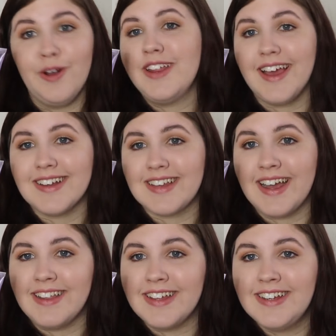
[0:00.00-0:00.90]
oily ass
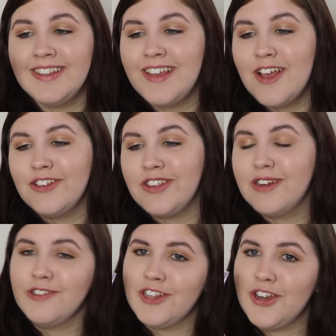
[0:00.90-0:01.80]
eyelids, so there
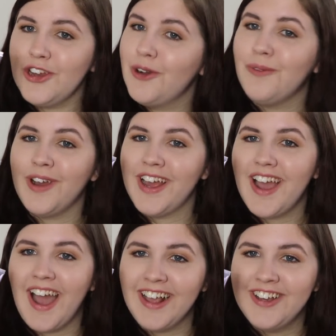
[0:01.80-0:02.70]
was no way
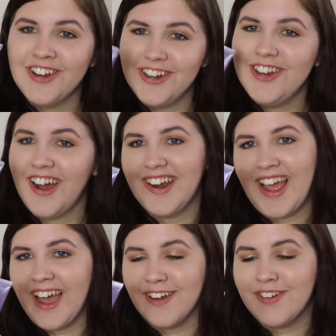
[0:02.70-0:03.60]
I could not
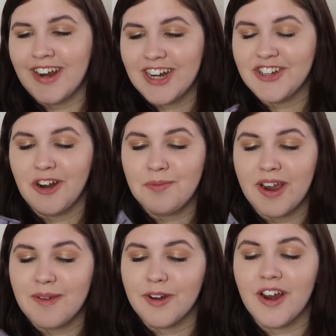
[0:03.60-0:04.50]
have an eyeshadow
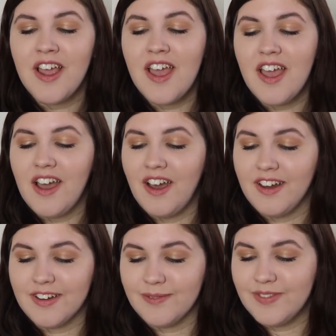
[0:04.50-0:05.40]
primer.
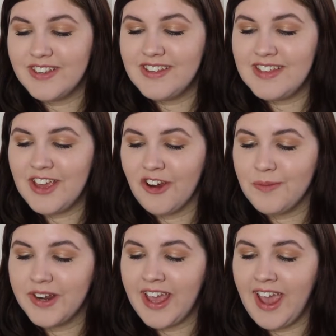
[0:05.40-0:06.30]
This is the
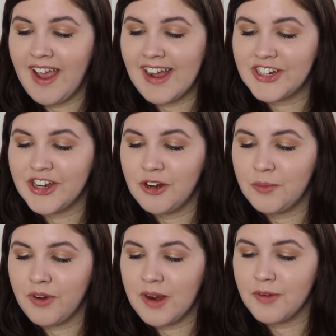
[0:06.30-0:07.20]
Urban Decay Eyeshadow
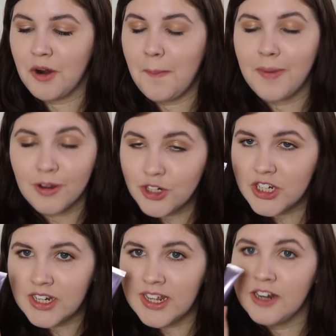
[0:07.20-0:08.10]
Primer
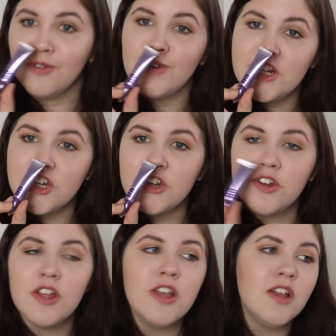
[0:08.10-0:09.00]
Potion in
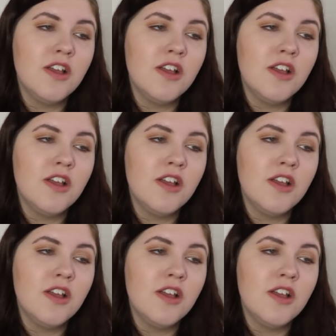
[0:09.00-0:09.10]
Original.